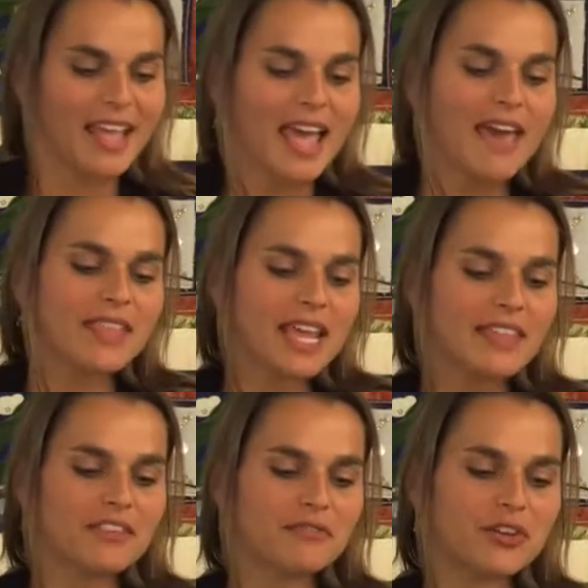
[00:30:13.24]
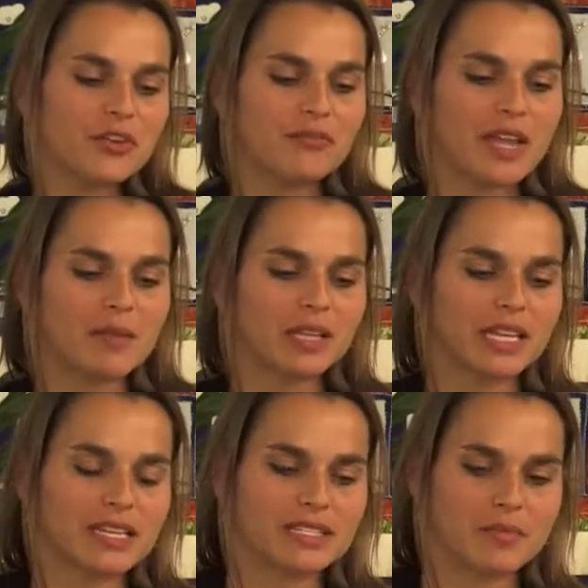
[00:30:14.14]
And they had the fitter
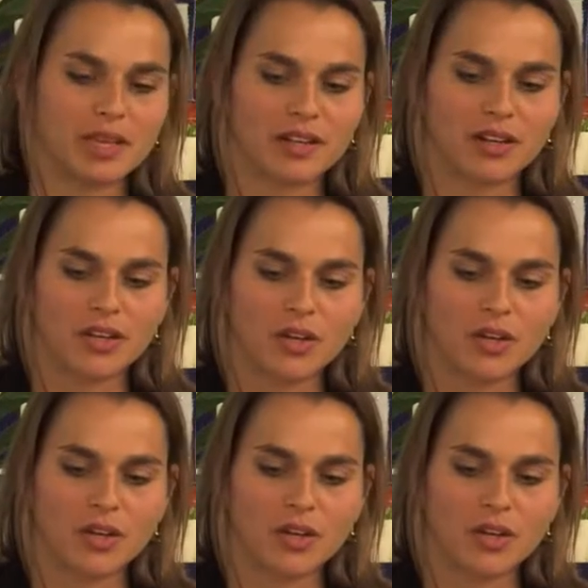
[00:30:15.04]
family exhibit